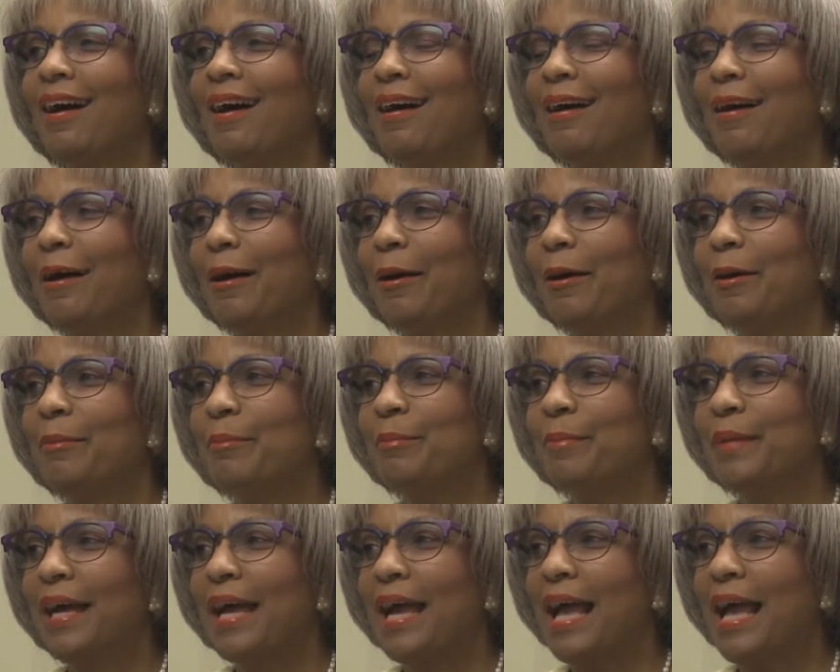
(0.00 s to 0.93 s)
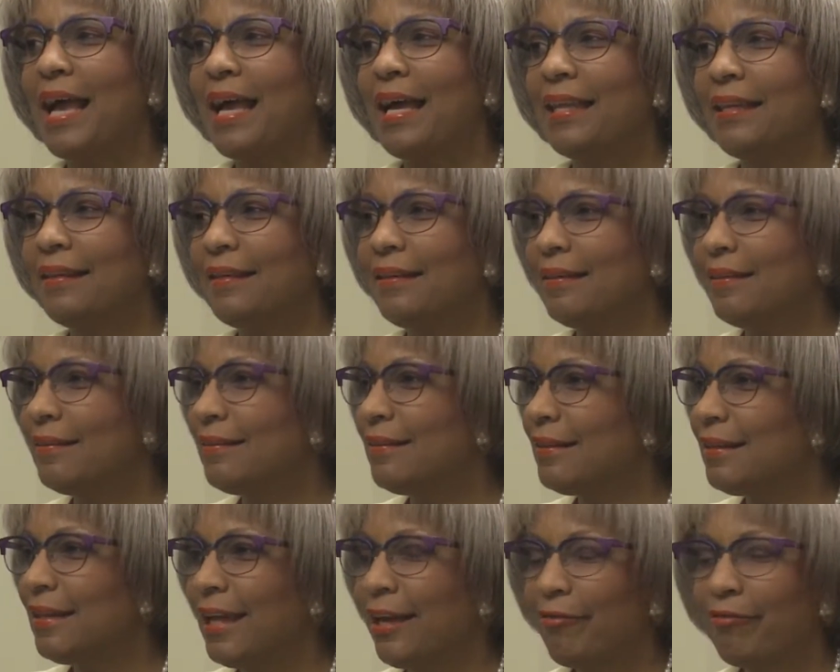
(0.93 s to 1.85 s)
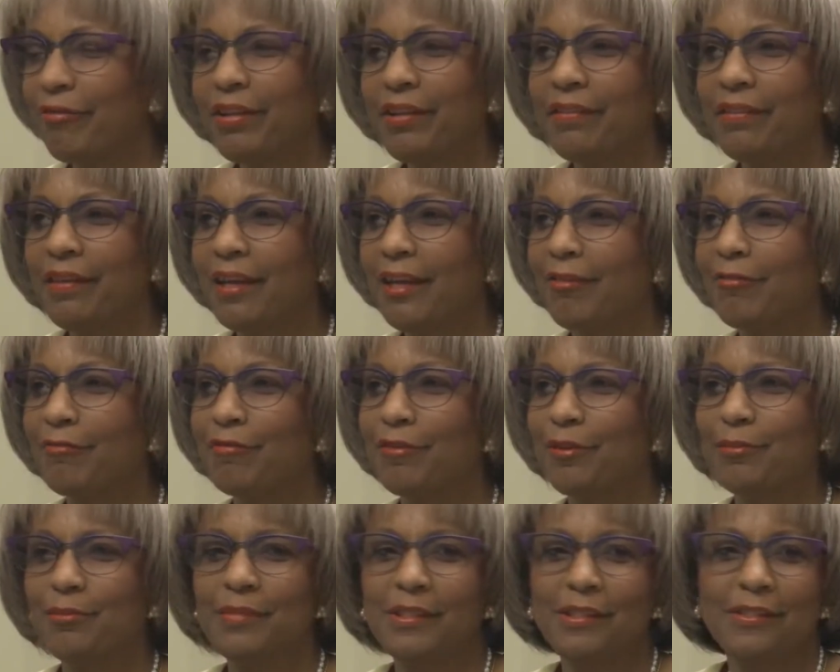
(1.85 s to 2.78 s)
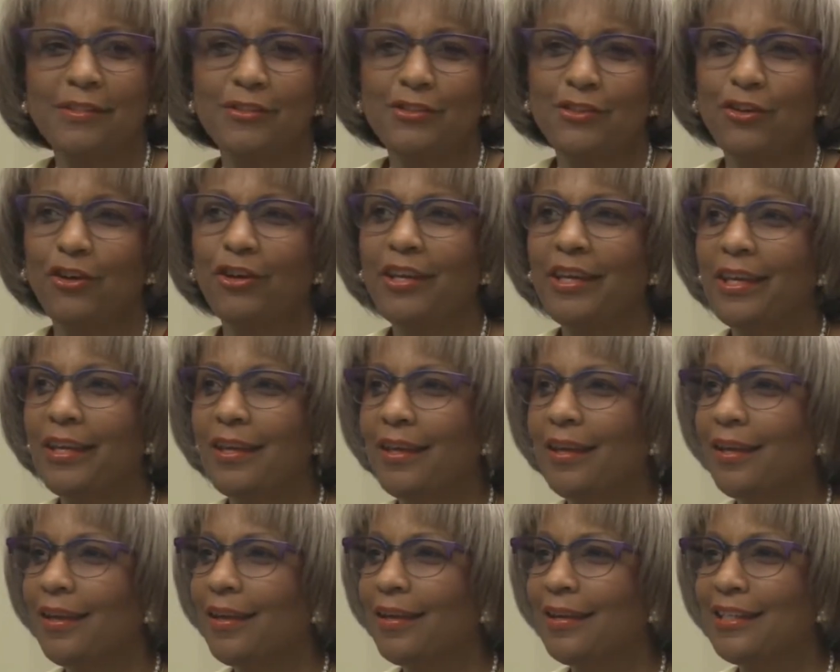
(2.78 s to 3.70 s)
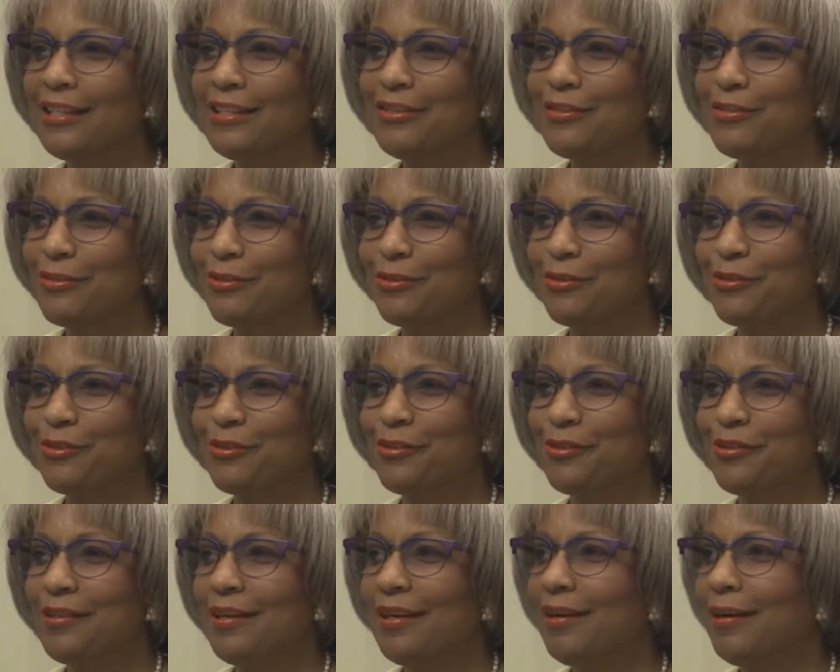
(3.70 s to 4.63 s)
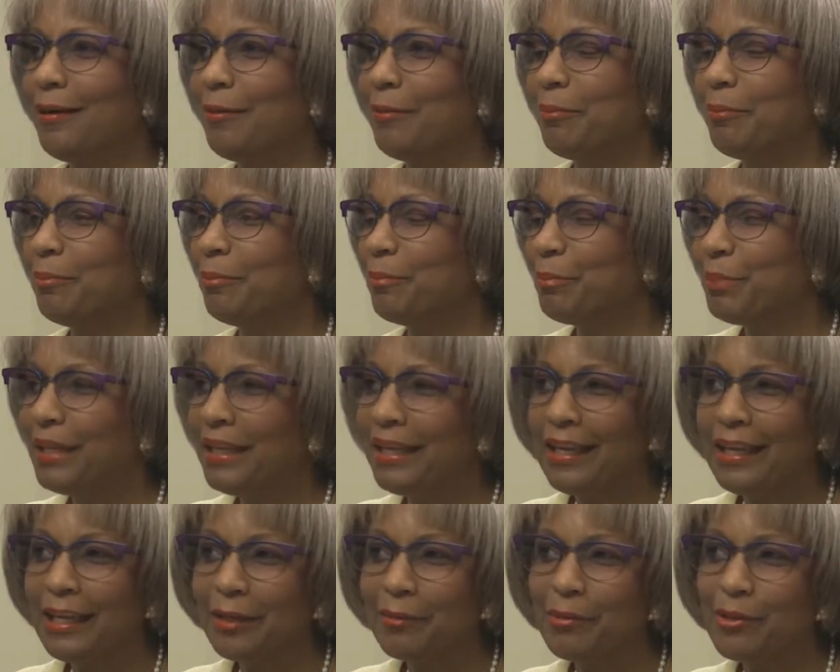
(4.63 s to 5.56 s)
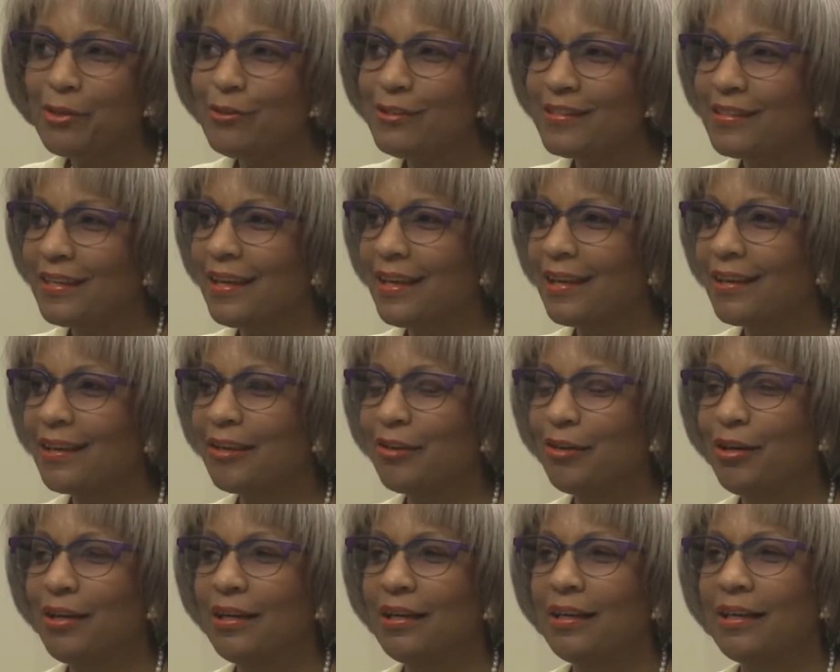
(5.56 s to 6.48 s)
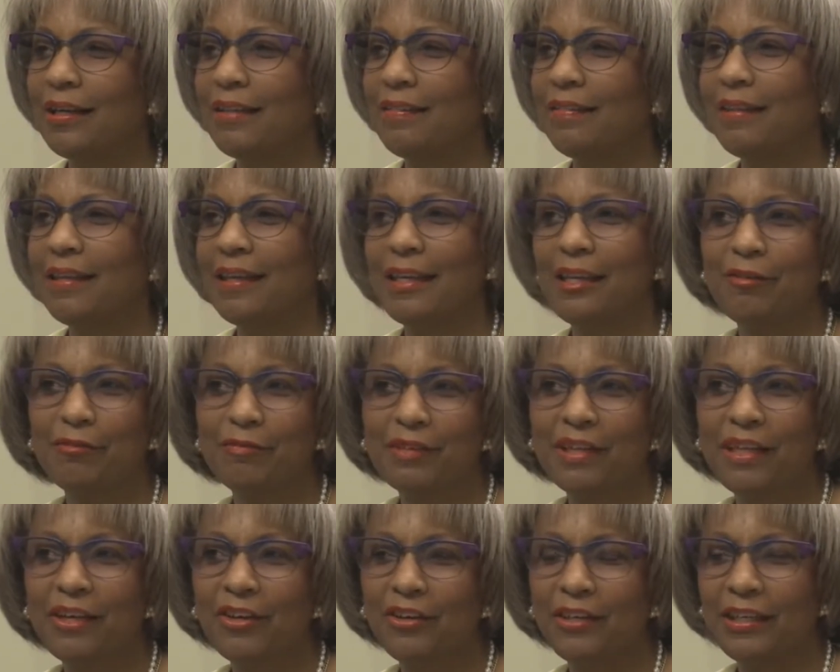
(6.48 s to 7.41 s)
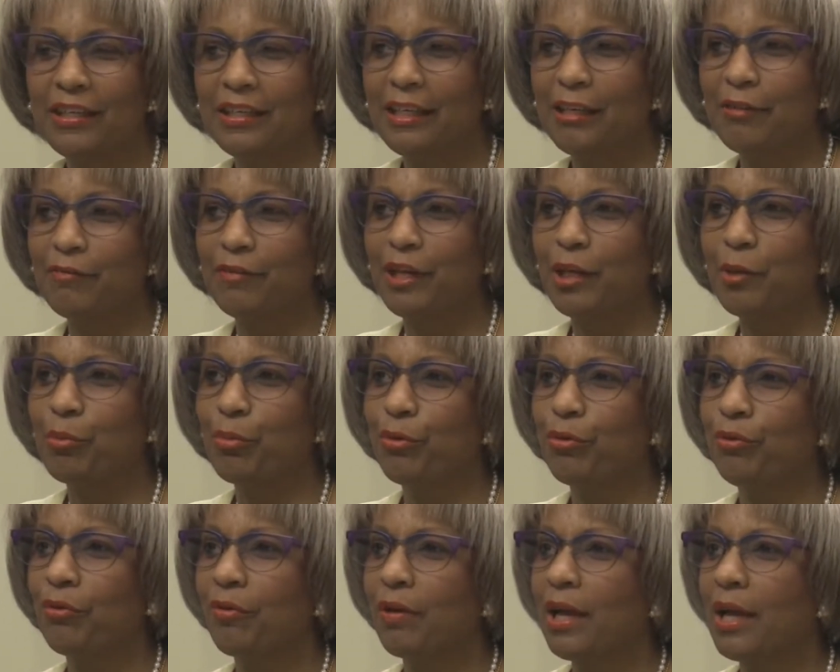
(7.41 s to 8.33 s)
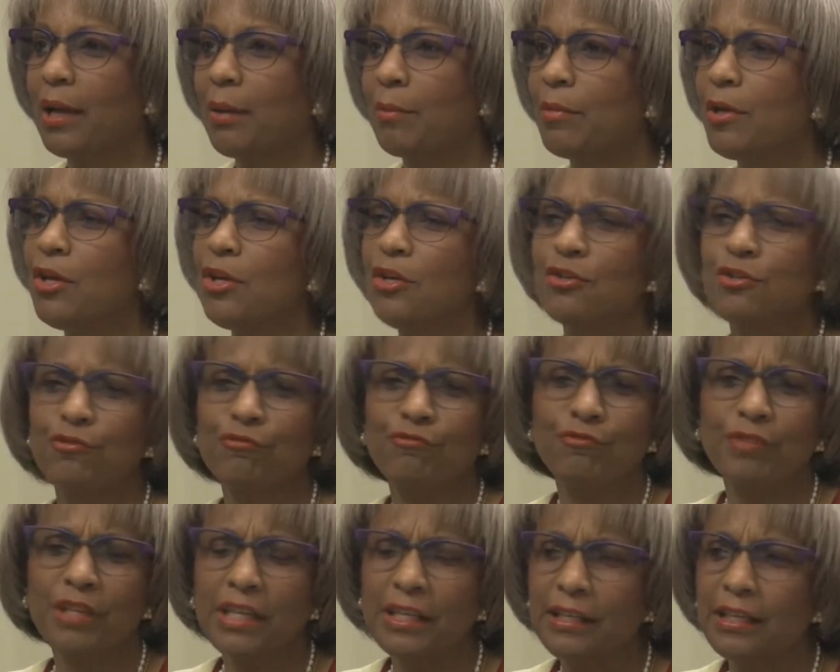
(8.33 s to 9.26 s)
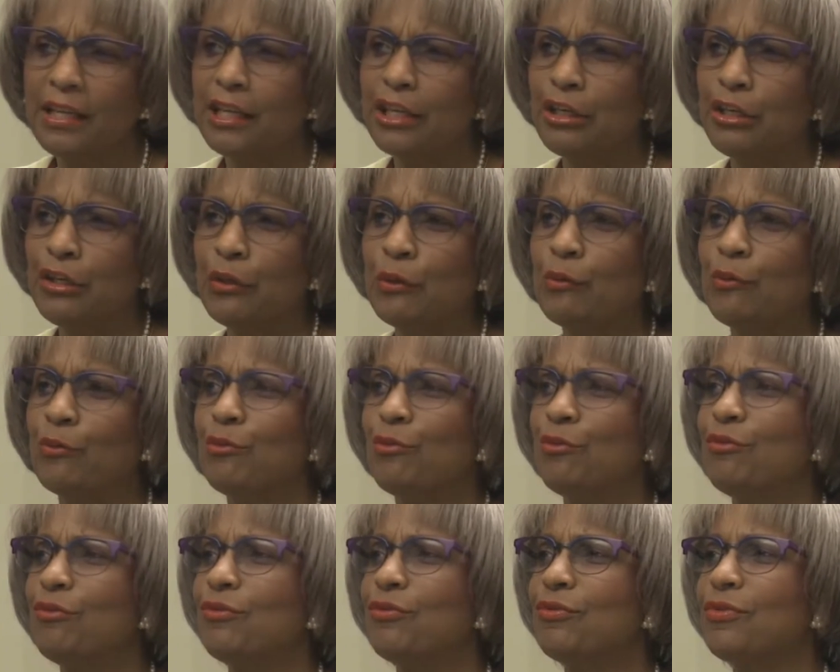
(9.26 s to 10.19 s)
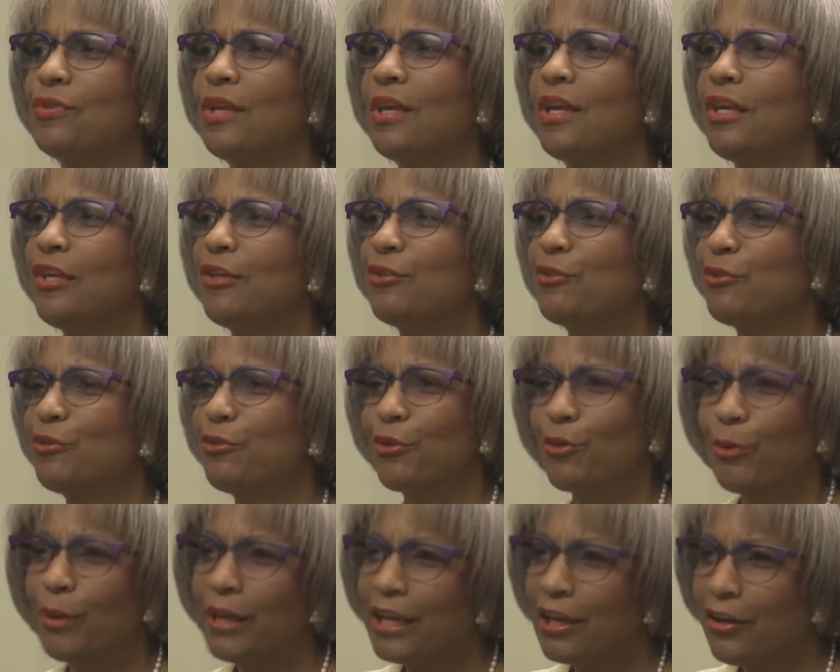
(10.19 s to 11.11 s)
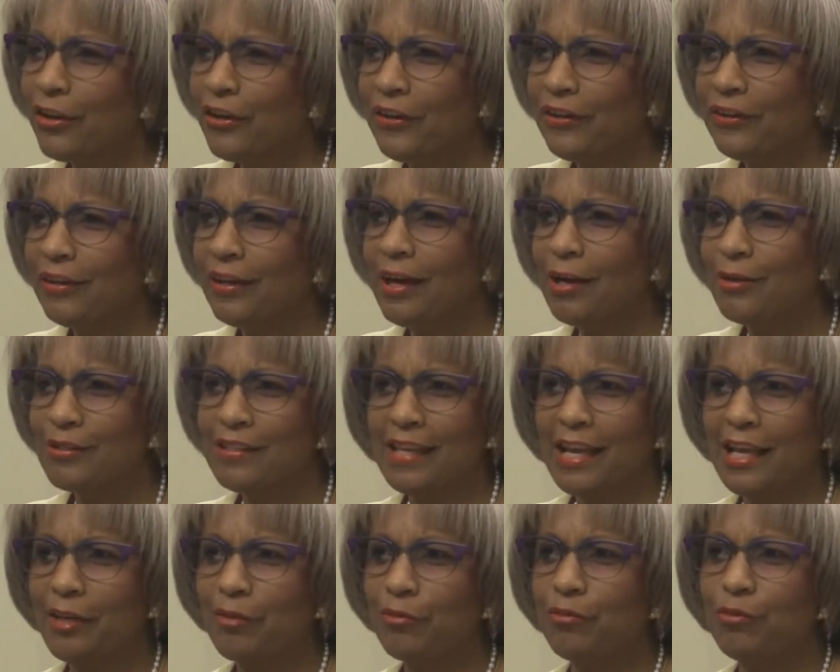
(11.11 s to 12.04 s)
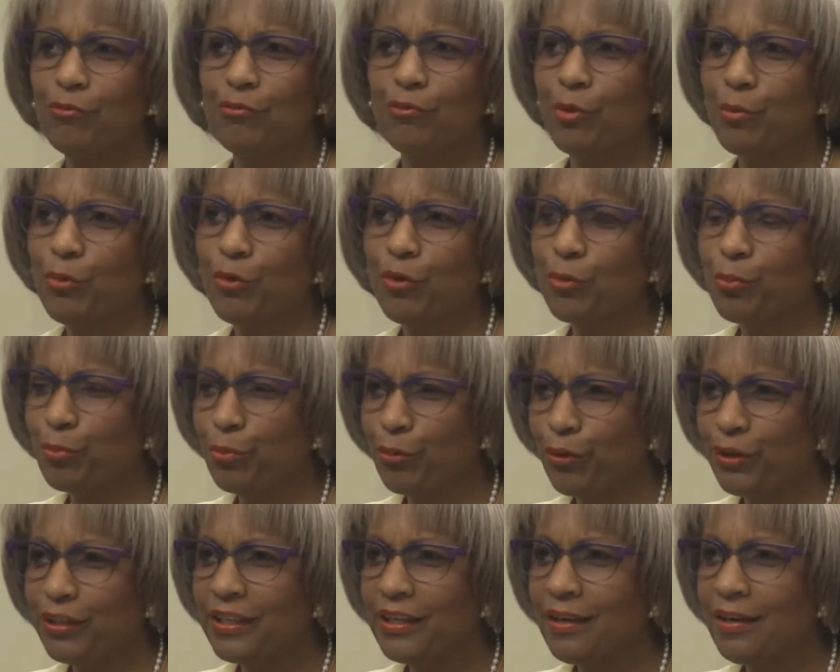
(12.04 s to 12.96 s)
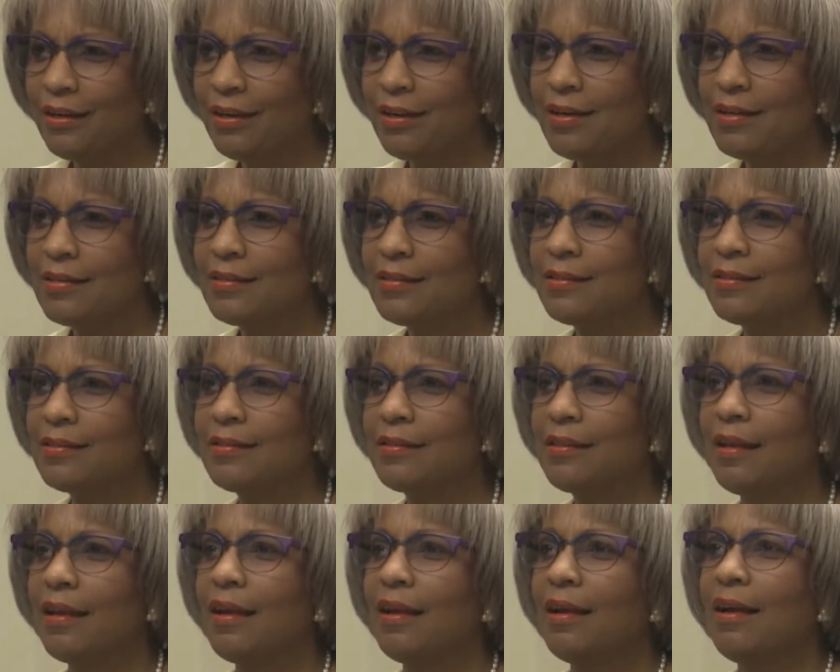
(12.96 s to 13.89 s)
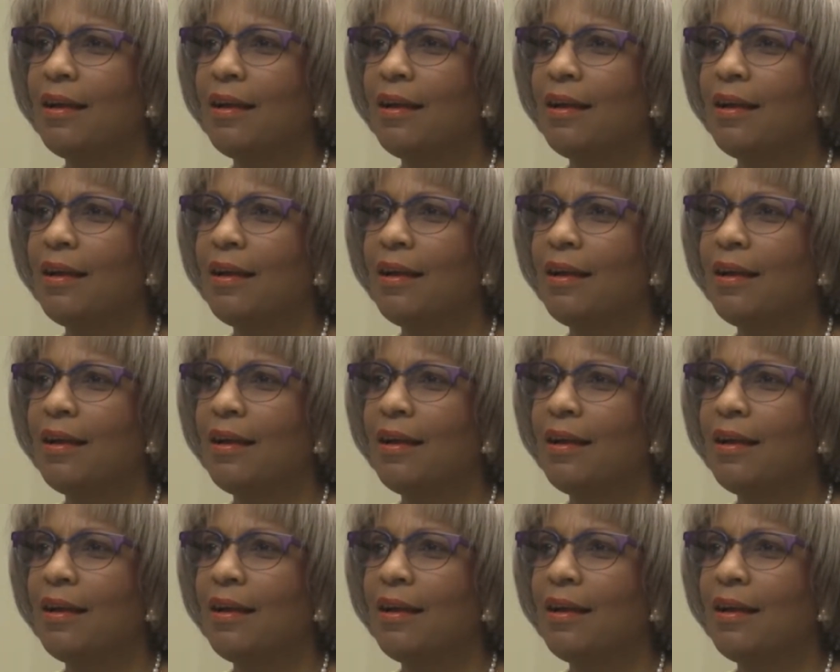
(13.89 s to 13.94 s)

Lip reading: and did everything from disc jockeying to playing music in the evening on an evening program, to reading news, to going on outside remote broadcasts,